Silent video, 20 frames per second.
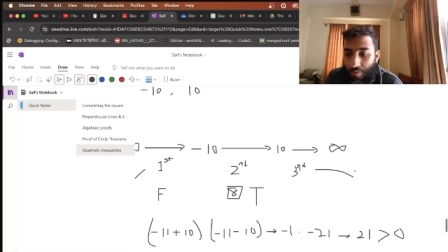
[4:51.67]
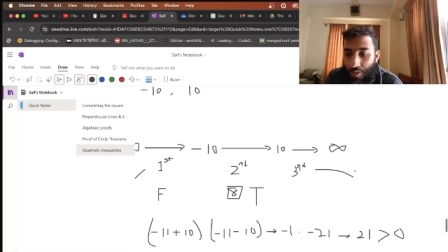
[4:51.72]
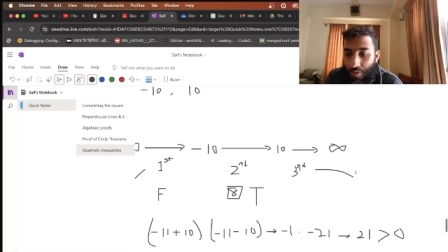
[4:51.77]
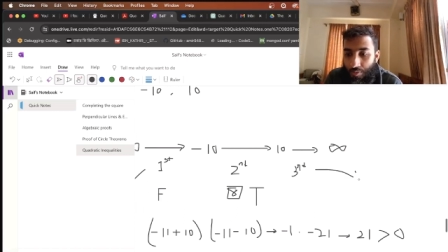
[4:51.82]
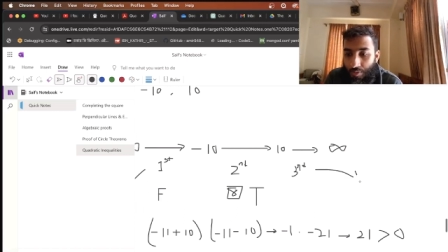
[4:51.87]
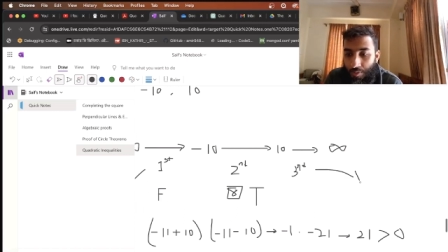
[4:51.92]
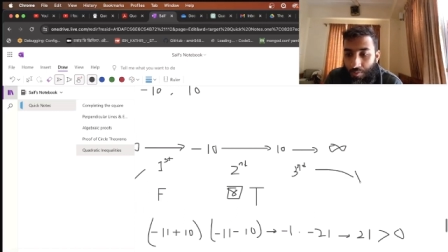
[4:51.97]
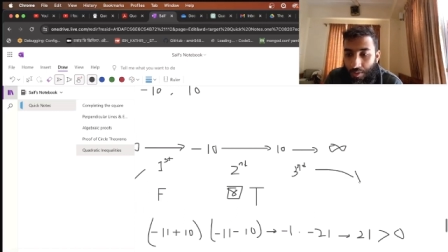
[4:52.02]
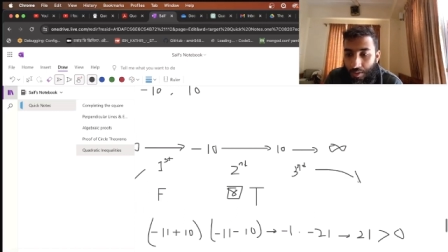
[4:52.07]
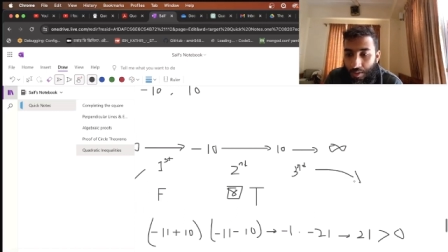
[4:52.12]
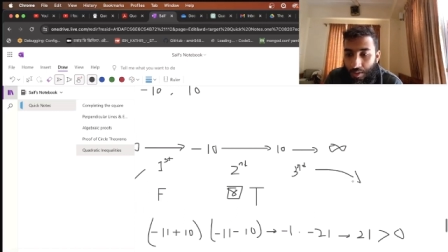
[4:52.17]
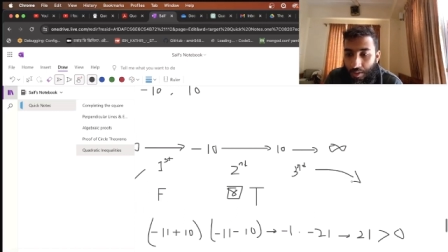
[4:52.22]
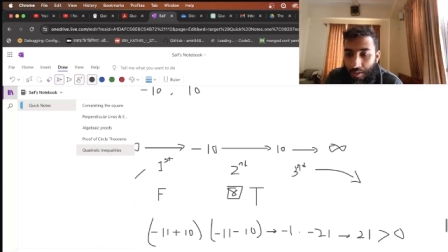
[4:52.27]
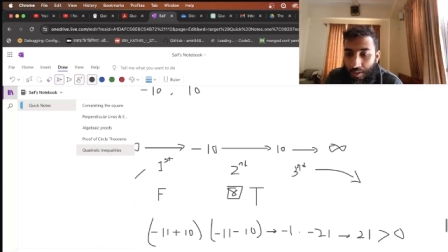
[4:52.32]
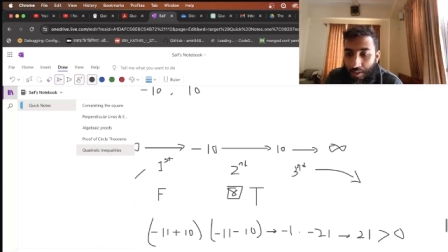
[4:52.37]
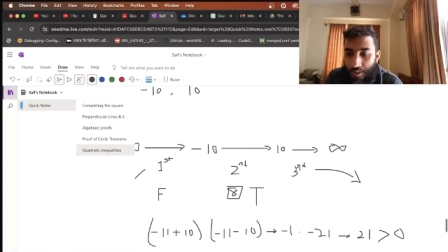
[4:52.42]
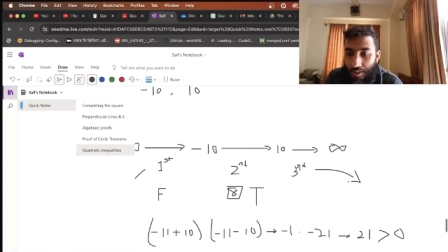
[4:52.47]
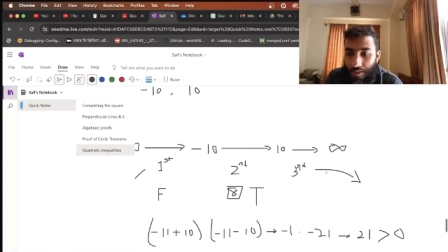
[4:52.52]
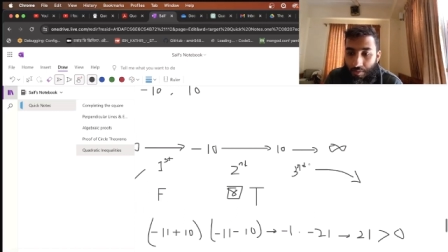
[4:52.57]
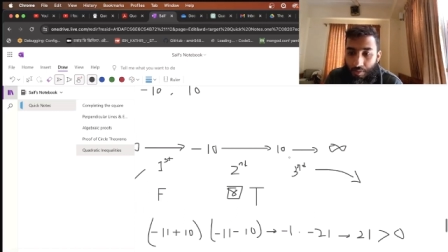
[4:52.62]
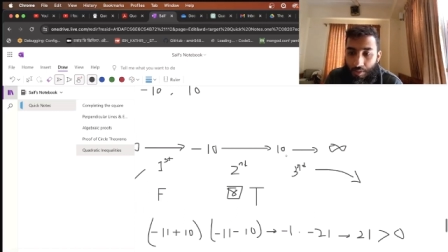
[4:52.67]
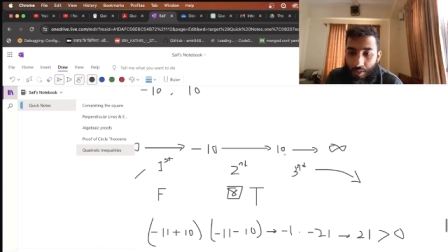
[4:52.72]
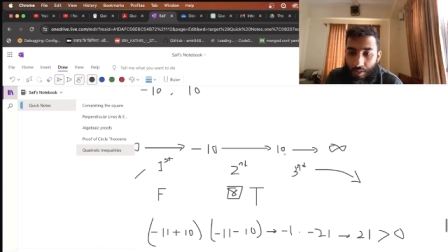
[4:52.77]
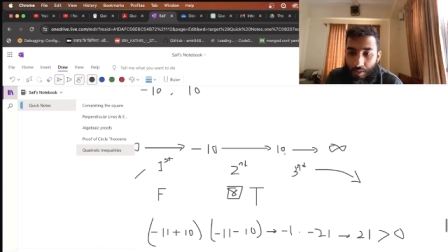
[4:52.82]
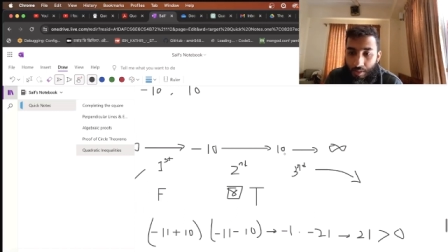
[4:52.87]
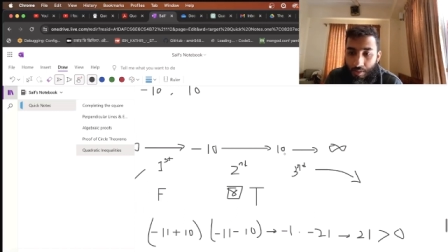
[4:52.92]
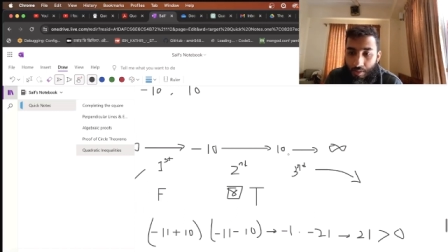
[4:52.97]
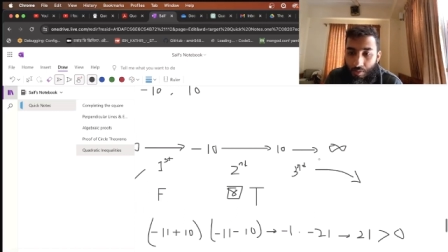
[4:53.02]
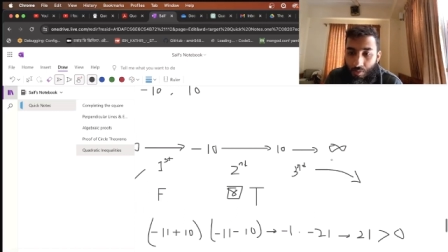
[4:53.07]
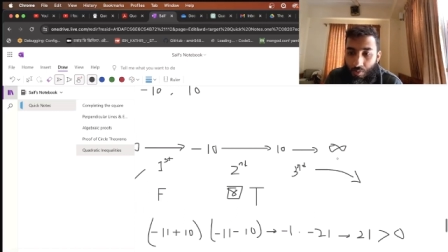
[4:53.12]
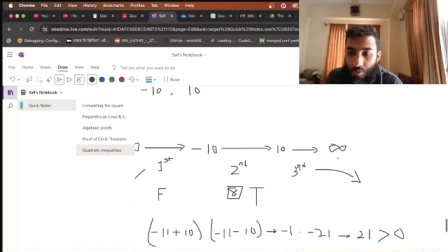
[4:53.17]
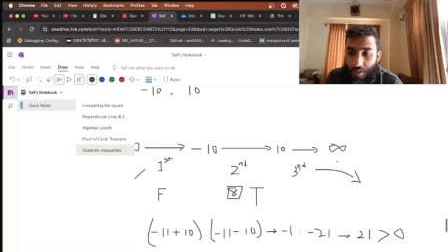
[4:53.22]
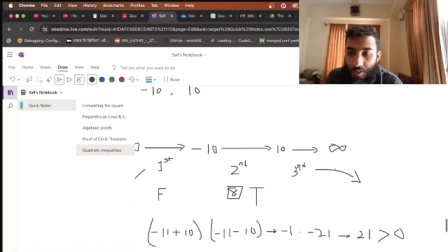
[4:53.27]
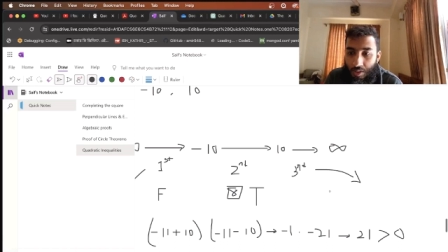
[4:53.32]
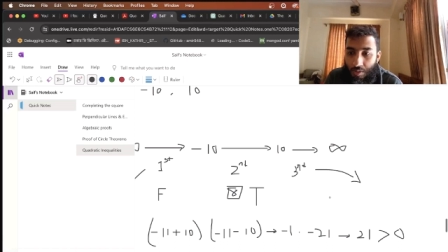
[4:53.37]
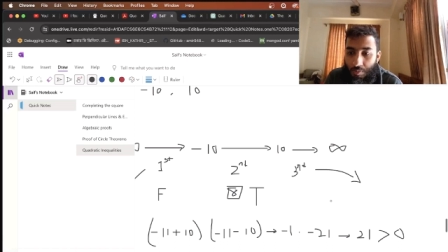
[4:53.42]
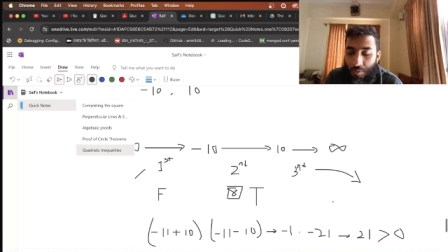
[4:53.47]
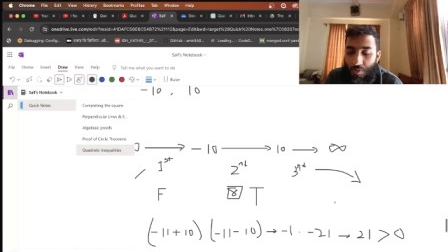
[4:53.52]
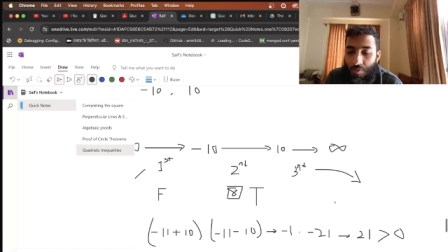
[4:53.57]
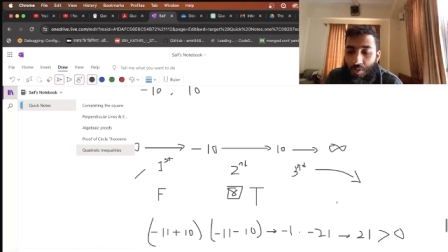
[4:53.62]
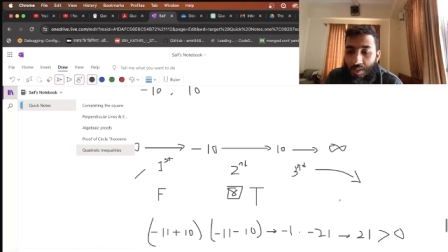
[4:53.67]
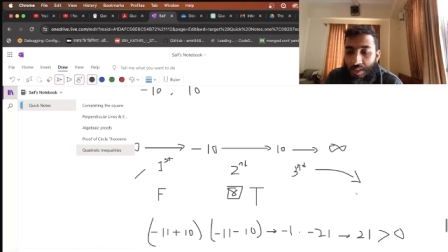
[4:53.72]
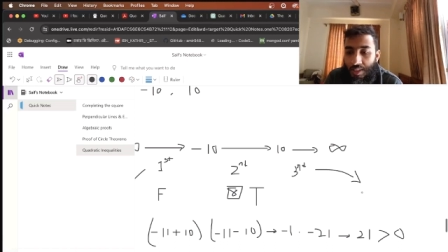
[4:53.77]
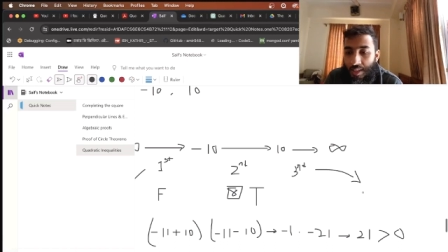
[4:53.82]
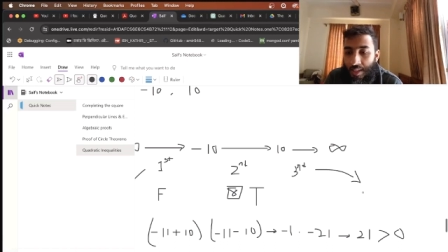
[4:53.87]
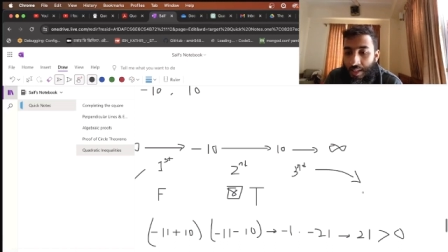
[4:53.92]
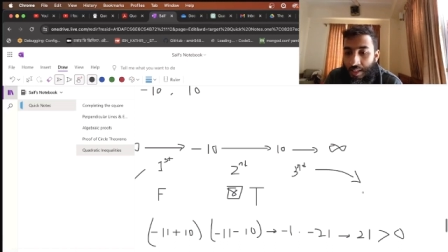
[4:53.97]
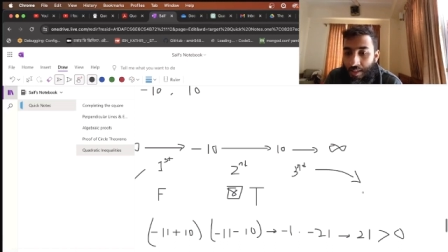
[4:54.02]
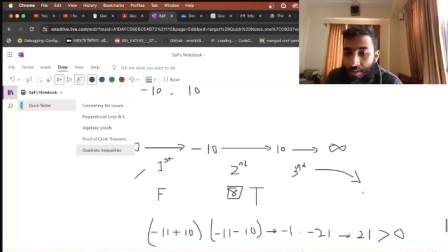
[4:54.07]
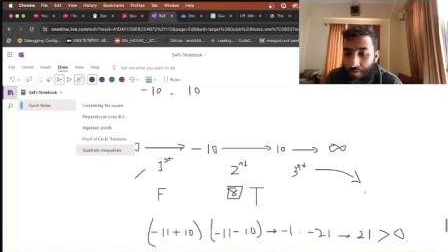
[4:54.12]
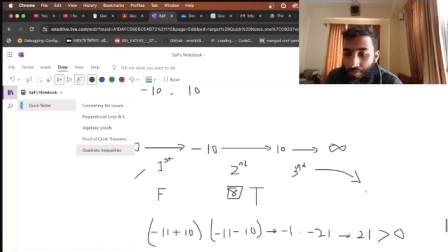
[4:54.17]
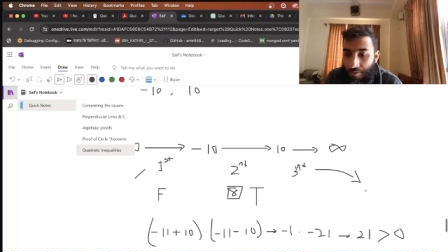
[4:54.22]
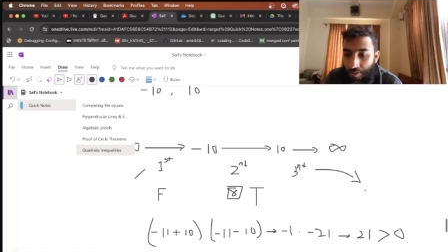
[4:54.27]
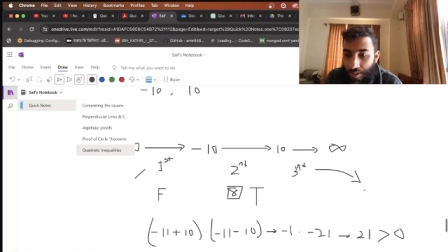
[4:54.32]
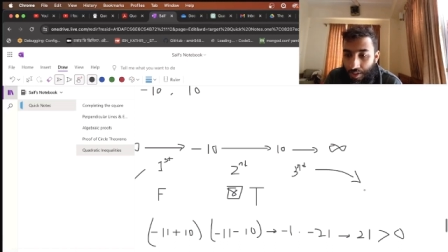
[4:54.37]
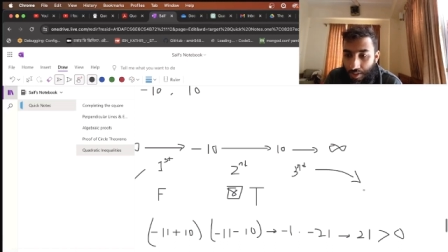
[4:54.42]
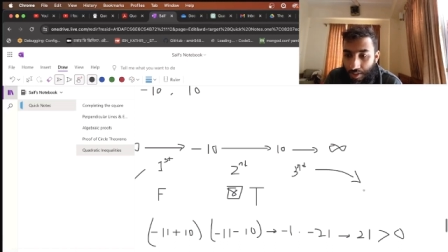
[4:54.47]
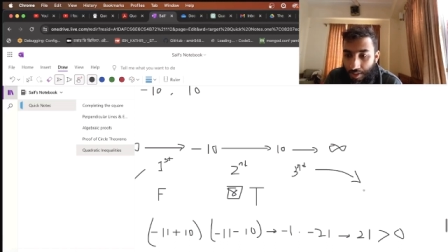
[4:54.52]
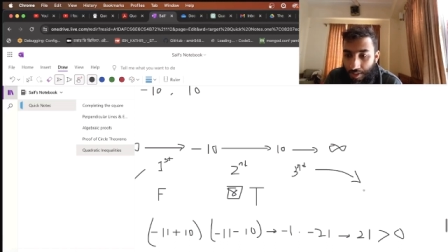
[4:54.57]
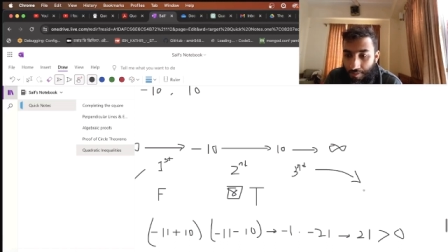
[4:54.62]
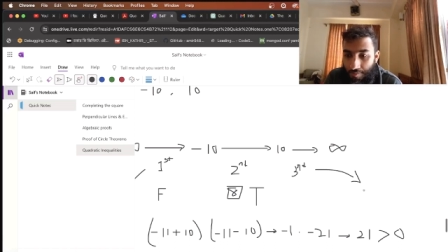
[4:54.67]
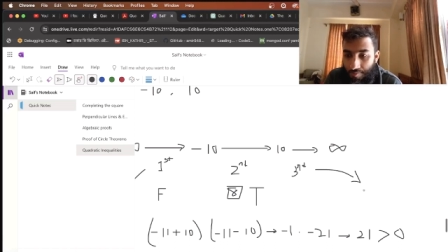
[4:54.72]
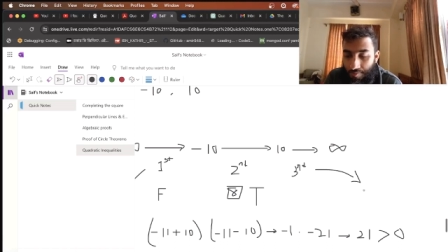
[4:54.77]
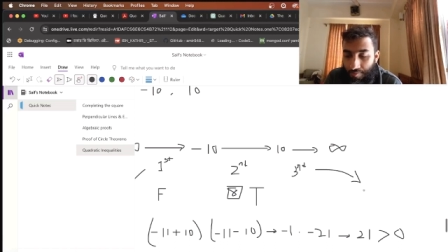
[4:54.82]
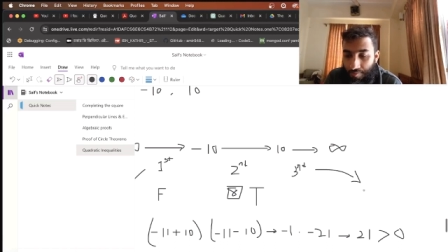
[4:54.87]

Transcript: value from the third interval. What is between 10 and infinity?